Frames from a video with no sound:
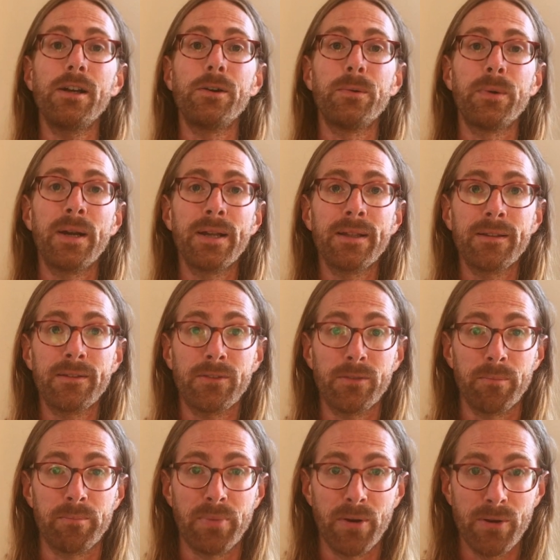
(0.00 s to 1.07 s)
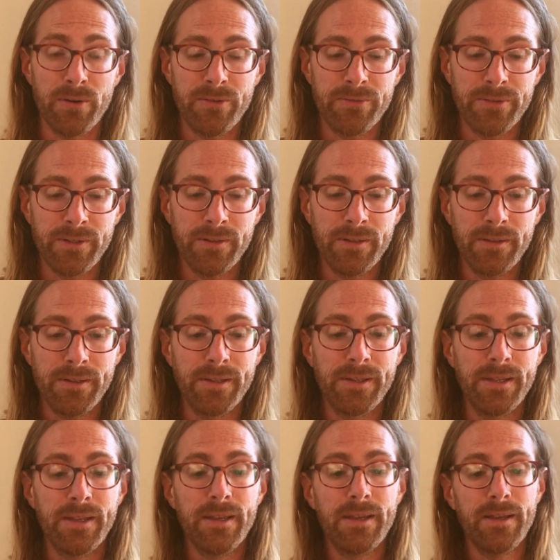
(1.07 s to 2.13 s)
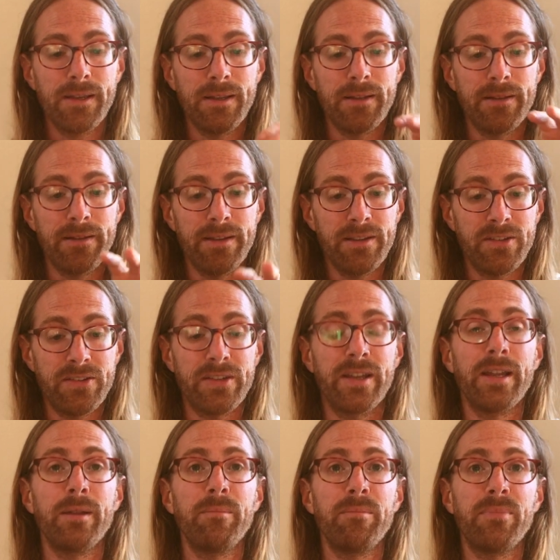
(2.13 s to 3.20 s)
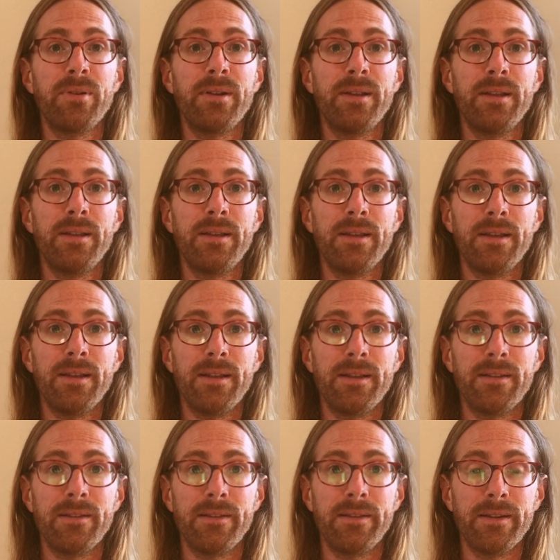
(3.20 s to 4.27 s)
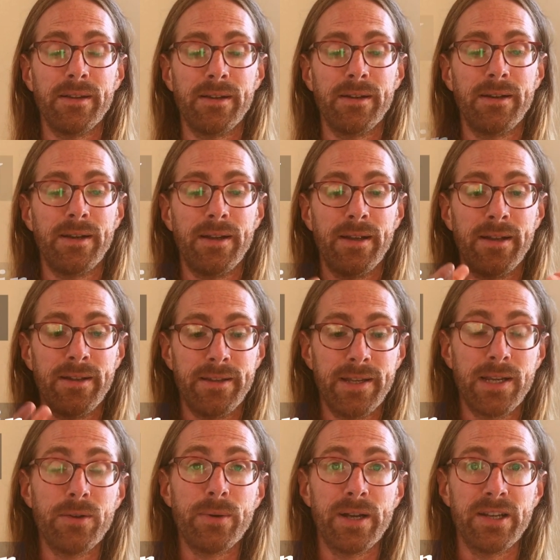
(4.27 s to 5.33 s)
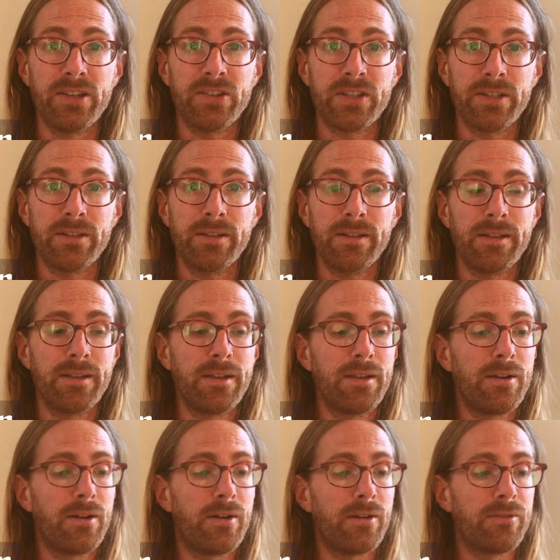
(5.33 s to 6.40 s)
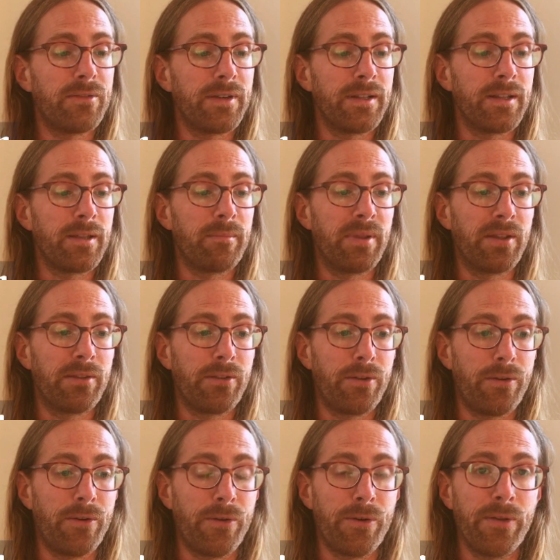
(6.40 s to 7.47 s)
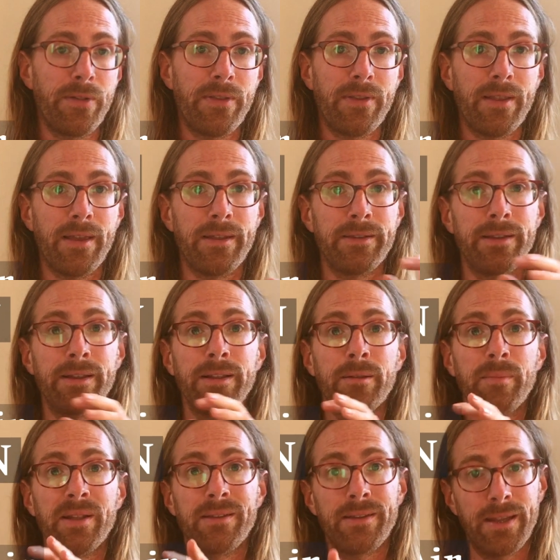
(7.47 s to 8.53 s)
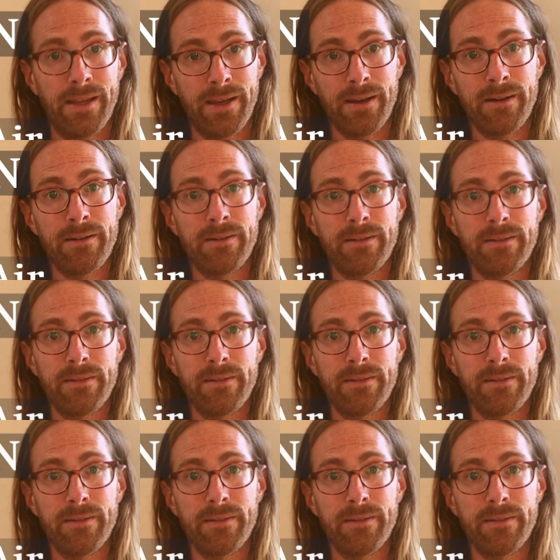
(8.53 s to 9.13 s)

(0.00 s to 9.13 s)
Why is it so powerful? This shape is the integration of element earth and element air.